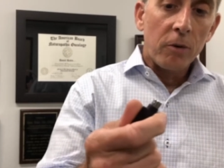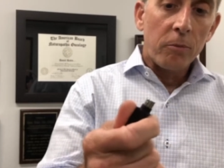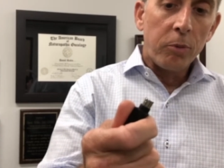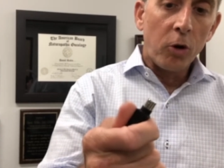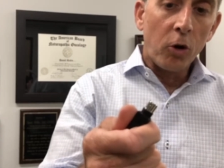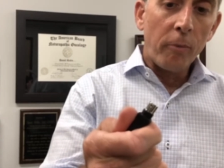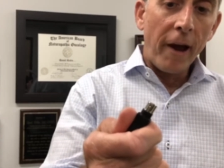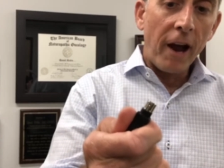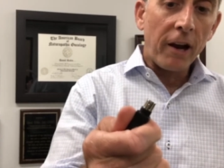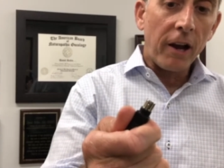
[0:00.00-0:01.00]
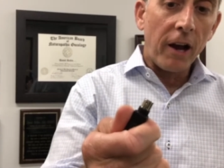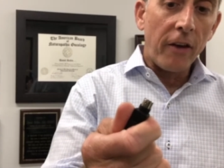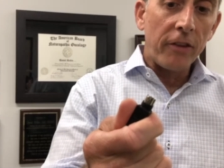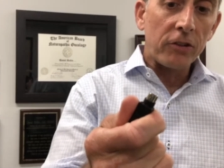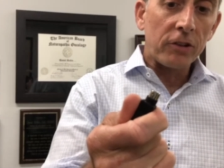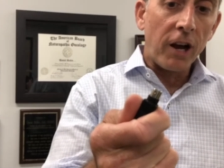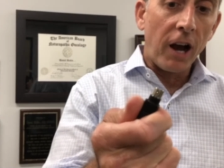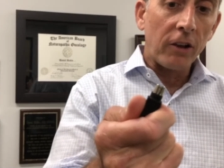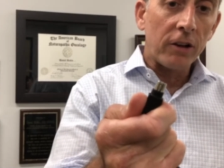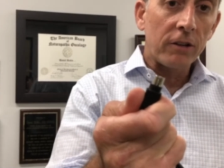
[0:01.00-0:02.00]
pull back on this
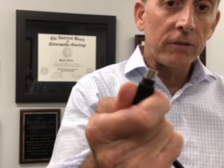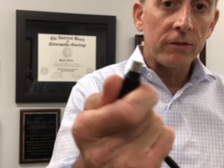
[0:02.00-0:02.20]
collar,